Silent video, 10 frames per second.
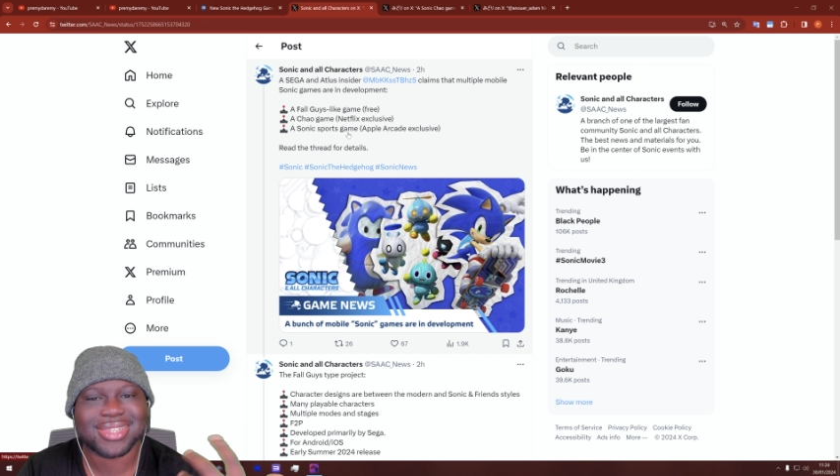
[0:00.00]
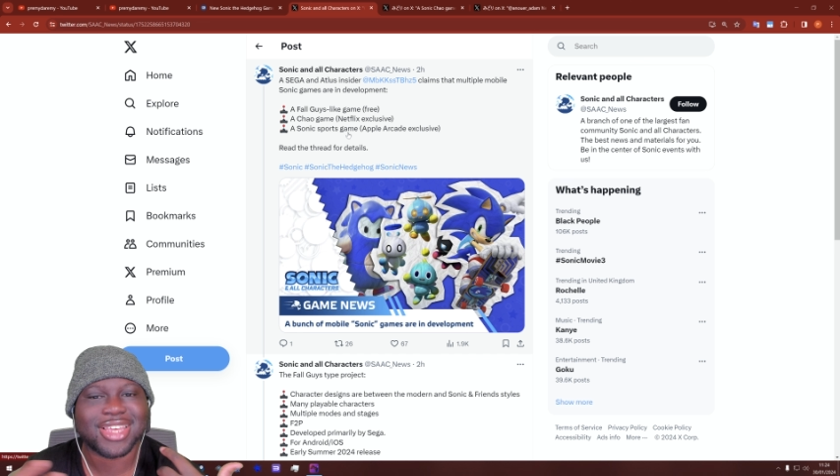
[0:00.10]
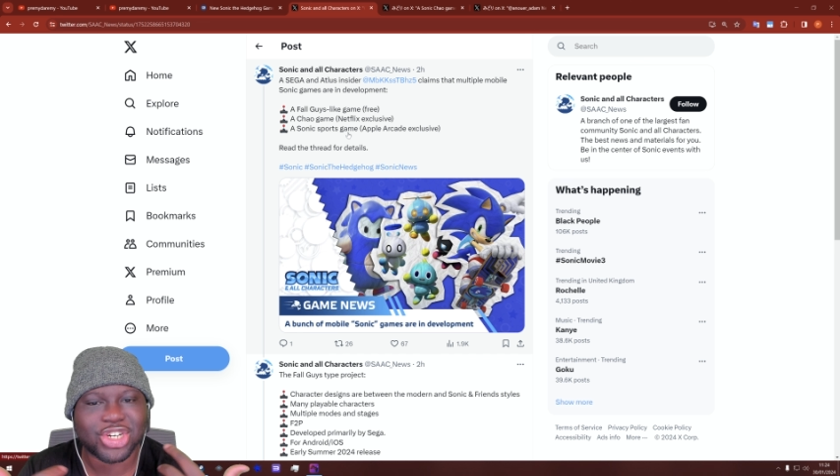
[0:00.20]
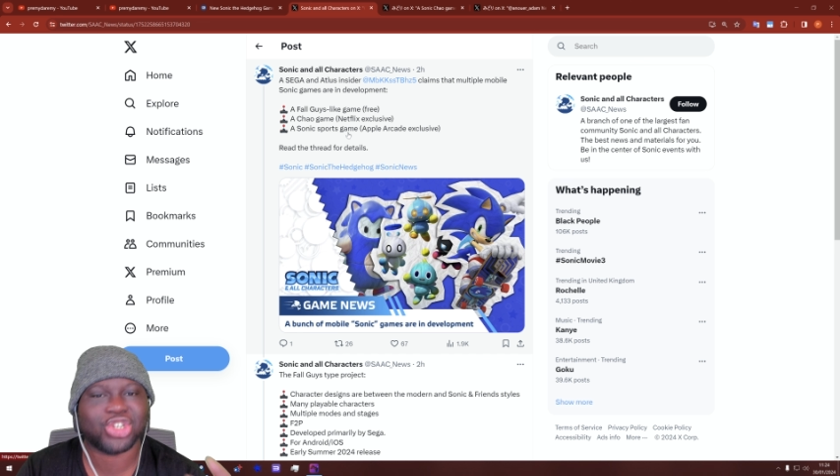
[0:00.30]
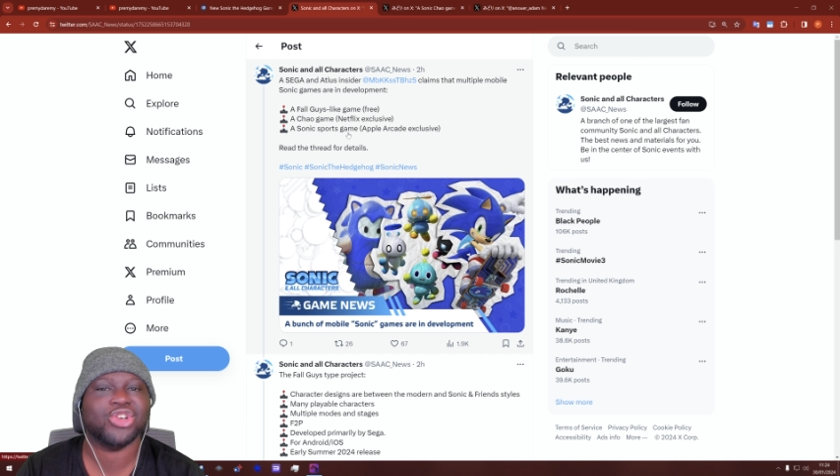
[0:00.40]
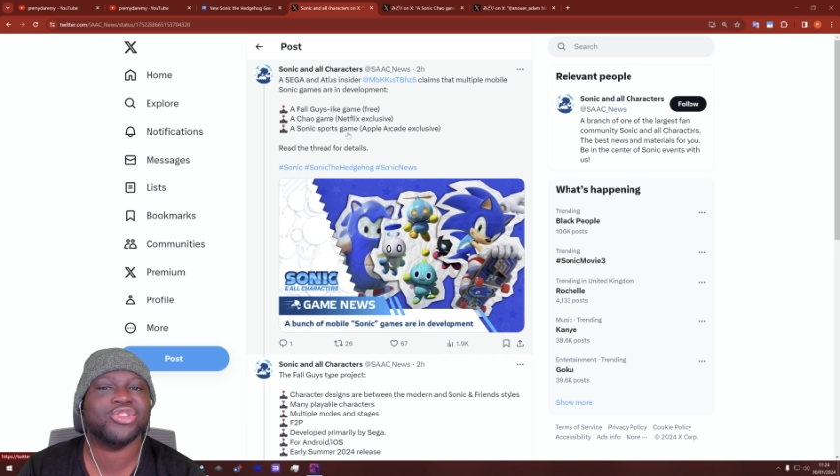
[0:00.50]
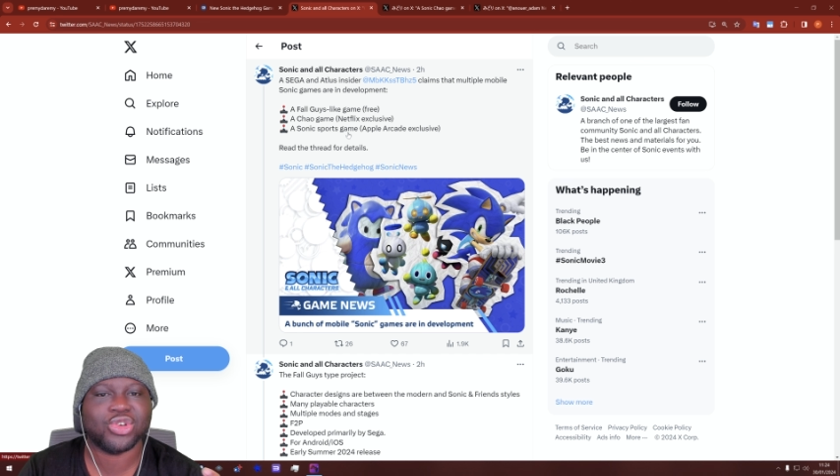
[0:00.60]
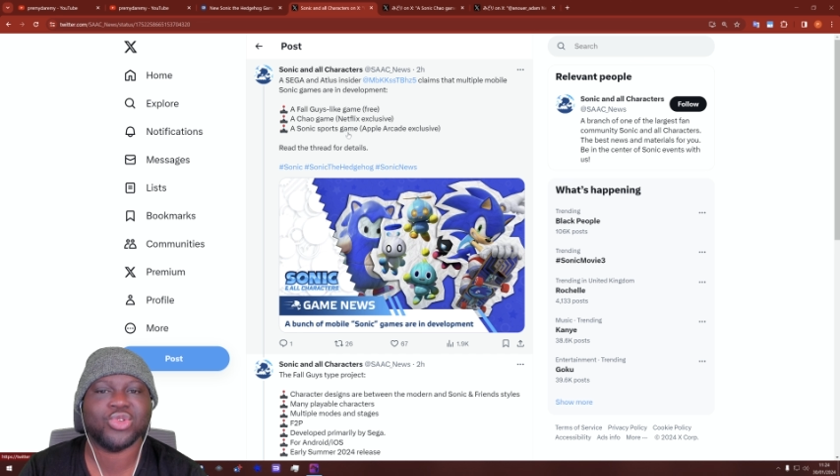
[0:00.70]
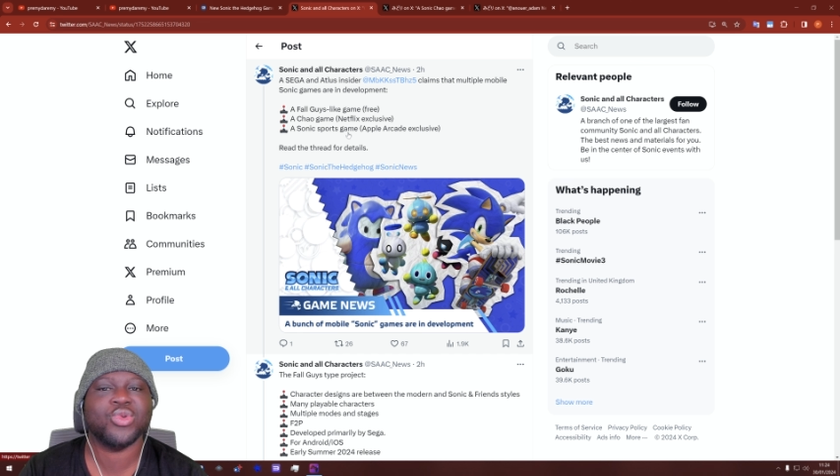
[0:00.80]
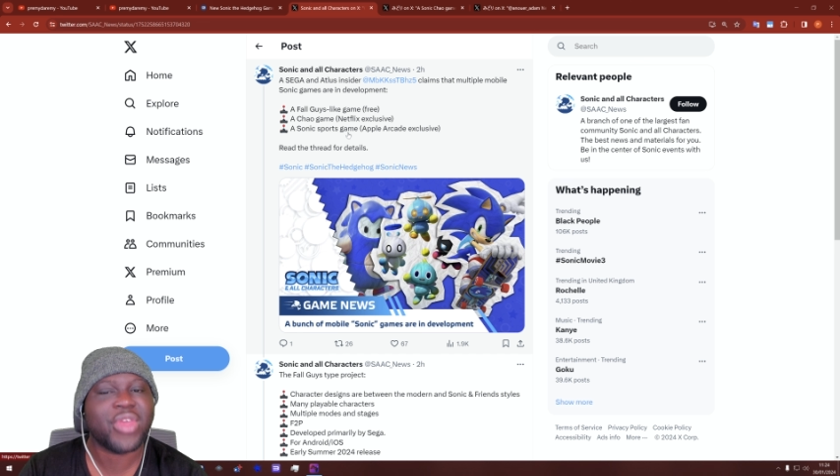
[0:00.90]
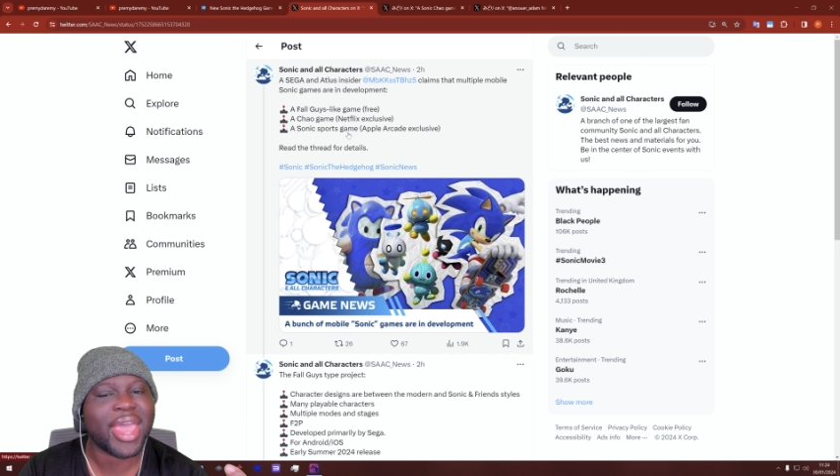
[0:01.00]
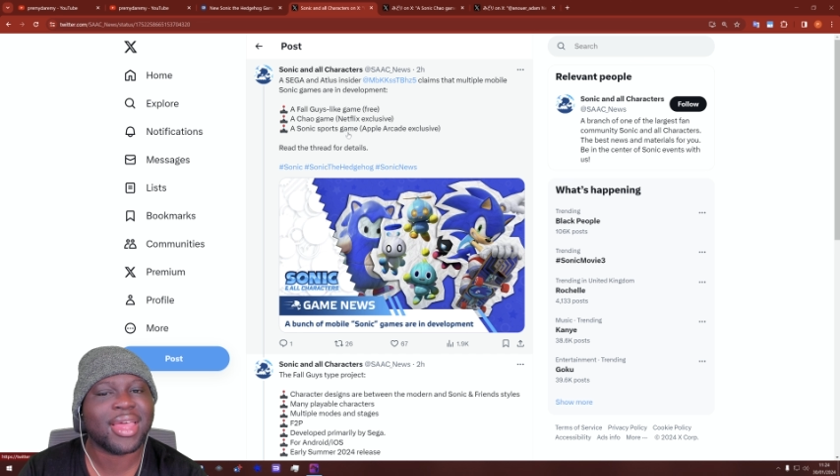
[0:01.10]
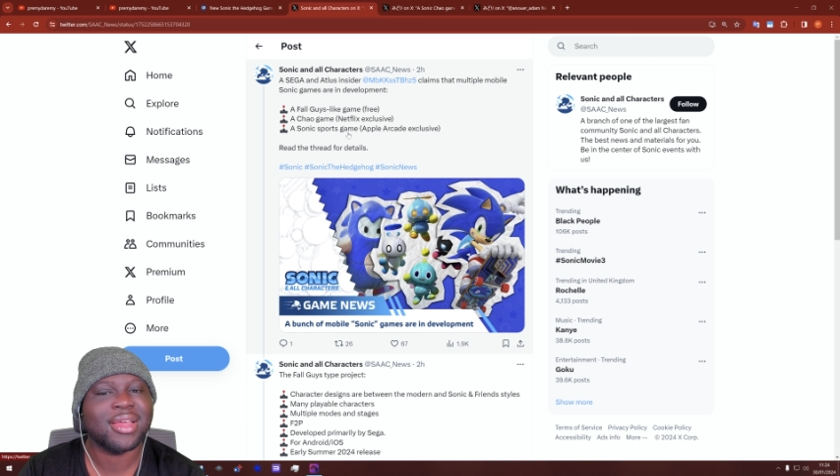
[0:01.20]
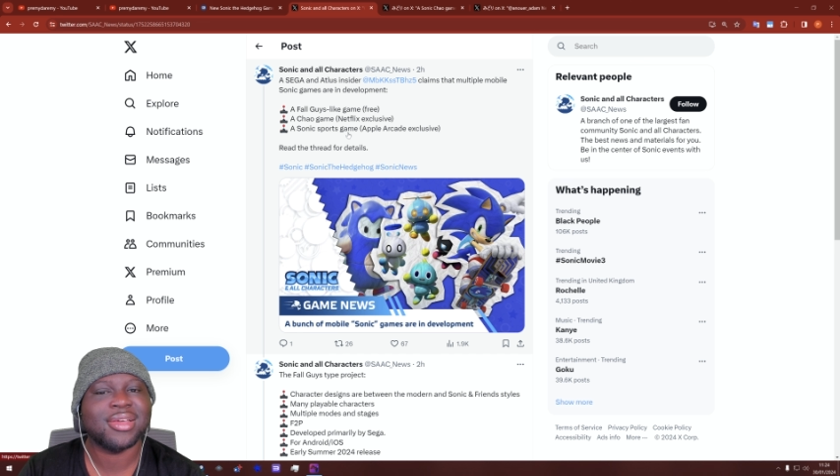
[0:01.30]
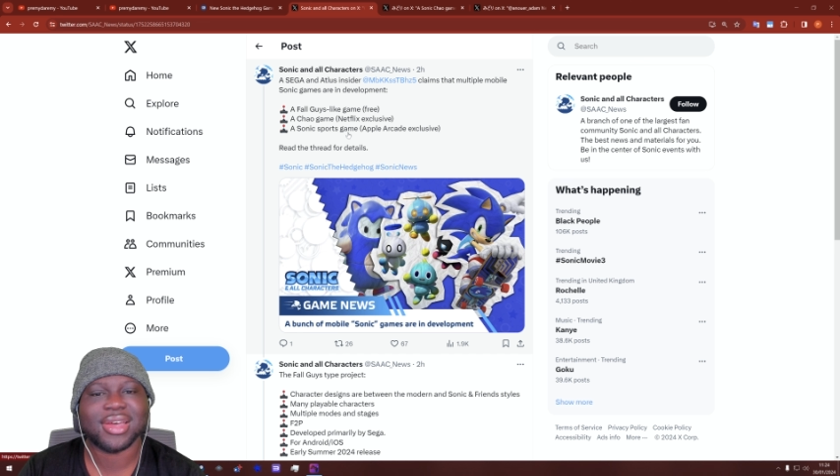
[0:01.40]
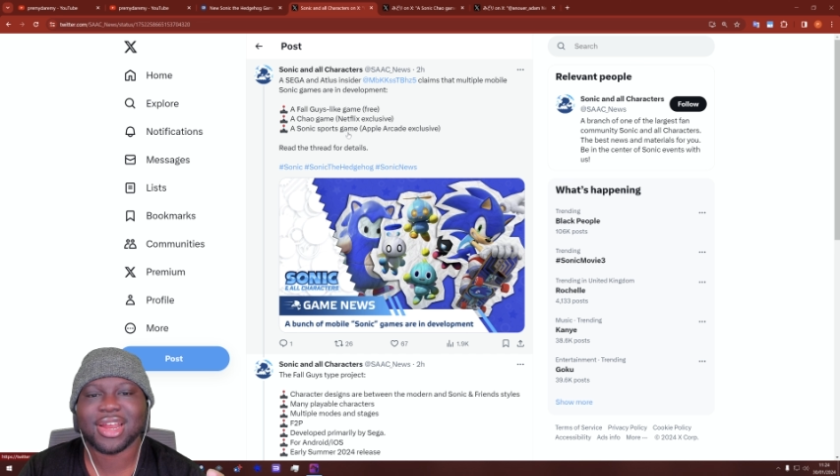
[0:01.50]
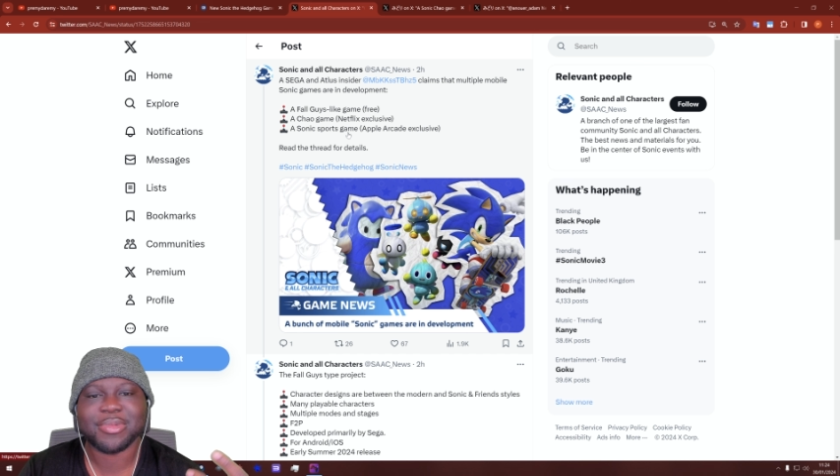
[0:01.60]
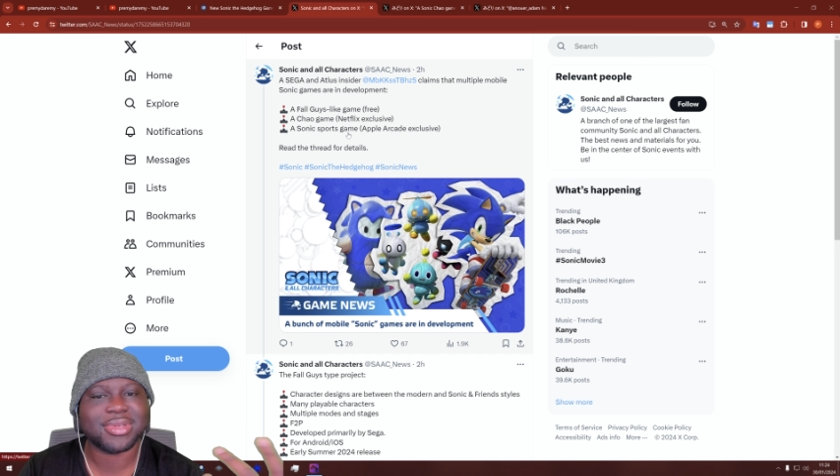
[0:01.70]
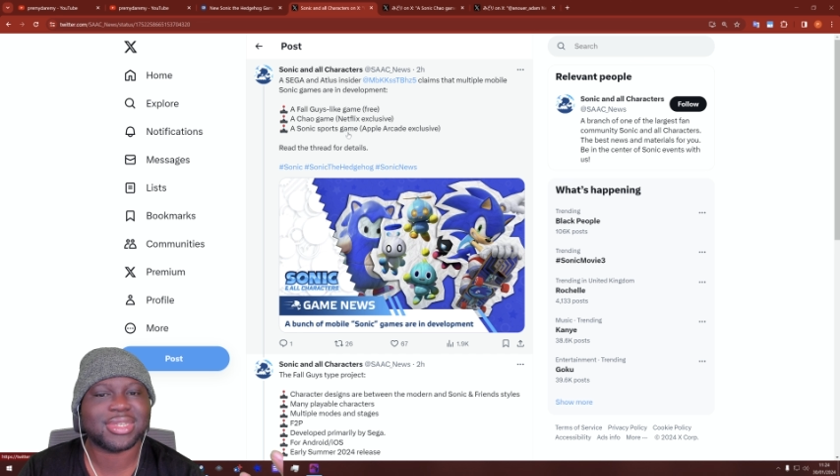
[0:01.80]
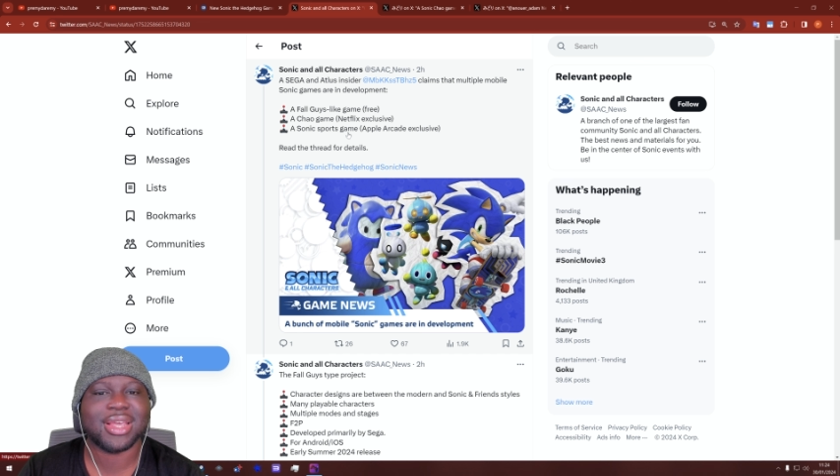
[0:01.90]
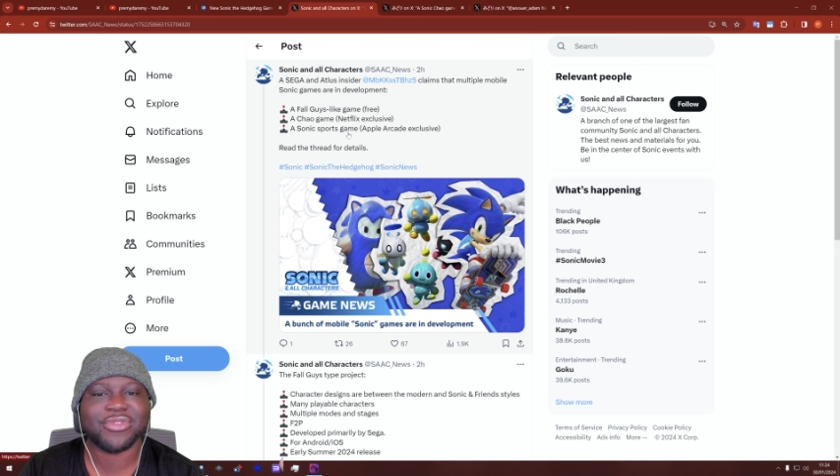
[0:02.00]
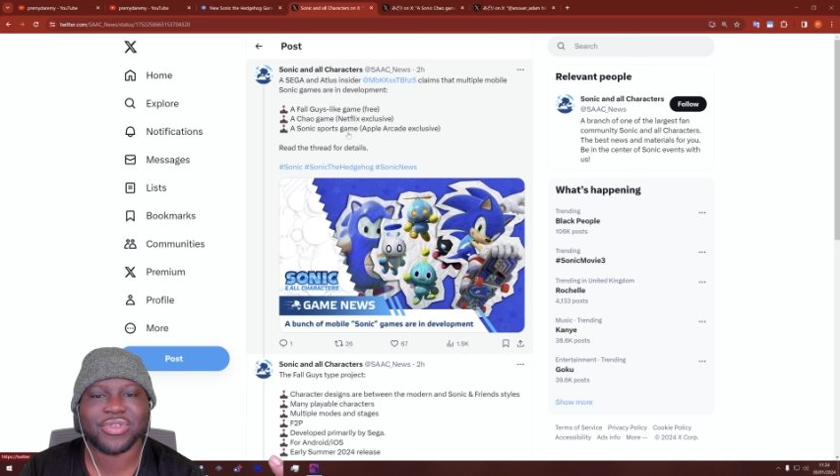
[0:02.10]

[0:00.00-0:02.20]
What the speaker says: They should do that. And I've been saying for